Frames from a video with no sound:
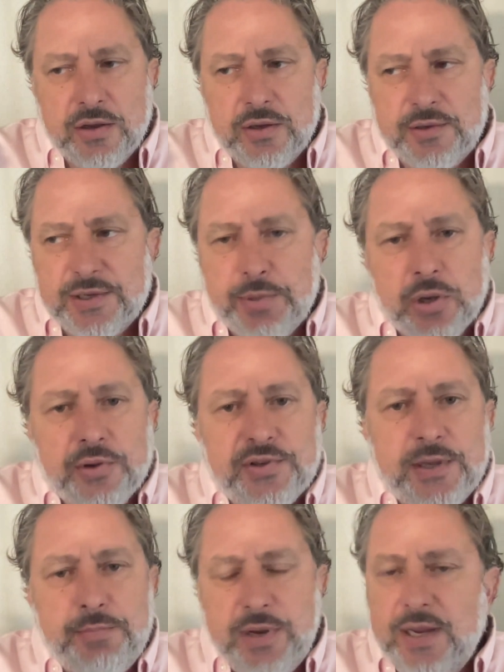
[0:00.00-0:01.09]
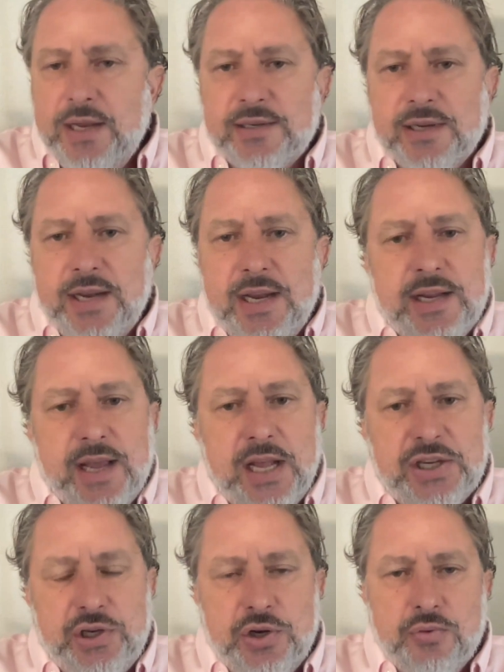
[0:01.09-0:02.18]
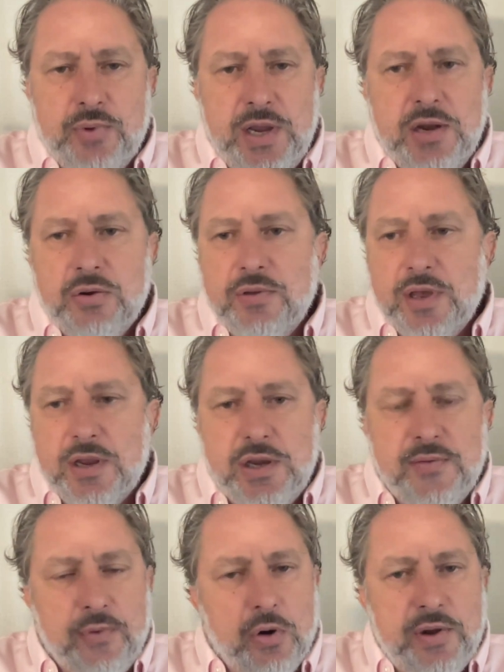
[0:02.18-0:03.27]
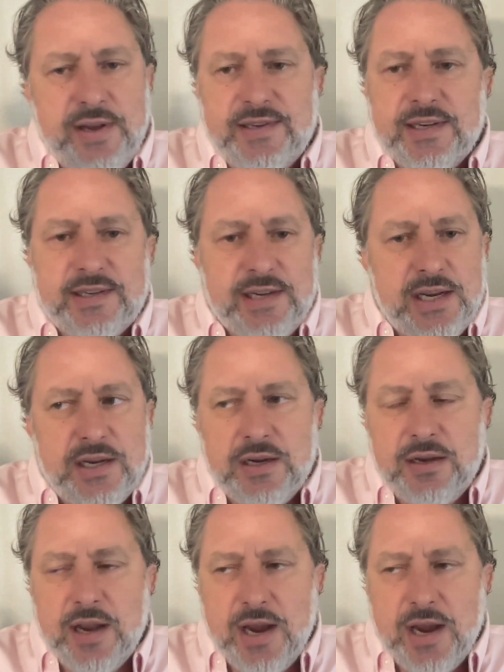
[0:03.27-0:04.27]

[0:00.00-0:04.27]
spills the beans and indicates to your reader that you've already succeeded,